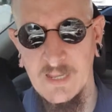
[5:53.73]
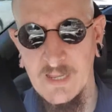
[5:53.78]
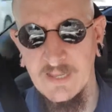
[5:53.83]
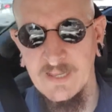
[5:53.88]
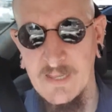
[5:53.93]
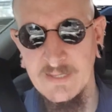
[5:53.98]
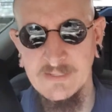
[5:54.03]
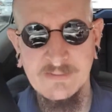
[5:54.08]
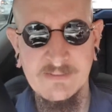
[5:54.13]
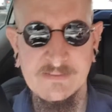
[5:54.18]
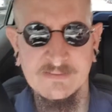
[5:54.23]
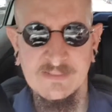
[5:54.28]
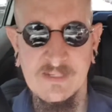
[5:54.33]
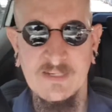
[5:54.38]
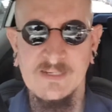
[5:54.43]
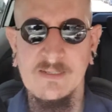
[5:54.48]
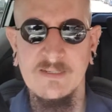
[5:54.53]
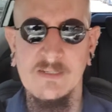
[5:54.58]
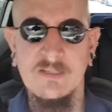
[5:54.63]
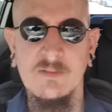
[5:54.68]
I had
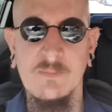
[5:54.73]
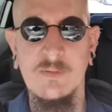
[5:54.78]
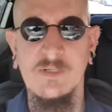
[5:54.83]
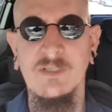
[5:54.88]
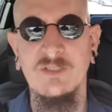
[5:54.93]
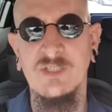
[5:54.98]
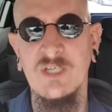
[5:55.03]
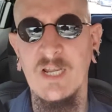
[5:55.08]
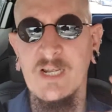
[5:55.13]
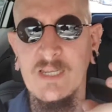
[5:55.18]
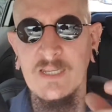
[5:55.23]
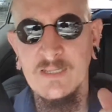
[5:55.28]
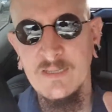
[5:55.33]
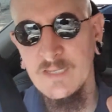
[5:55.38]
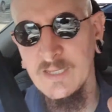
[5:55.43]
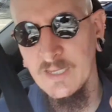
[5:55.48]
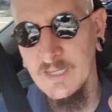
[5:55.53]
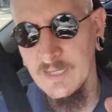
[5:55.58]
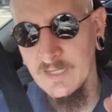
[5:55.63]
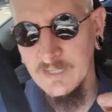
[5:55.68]
a little bit of jelly in
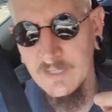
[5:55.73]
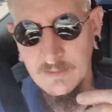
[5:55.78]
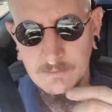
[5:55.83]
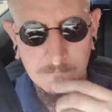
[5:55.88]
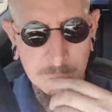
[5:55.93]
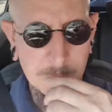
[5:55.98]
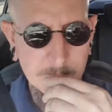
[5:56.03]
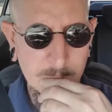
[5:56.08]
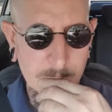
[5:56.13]
there.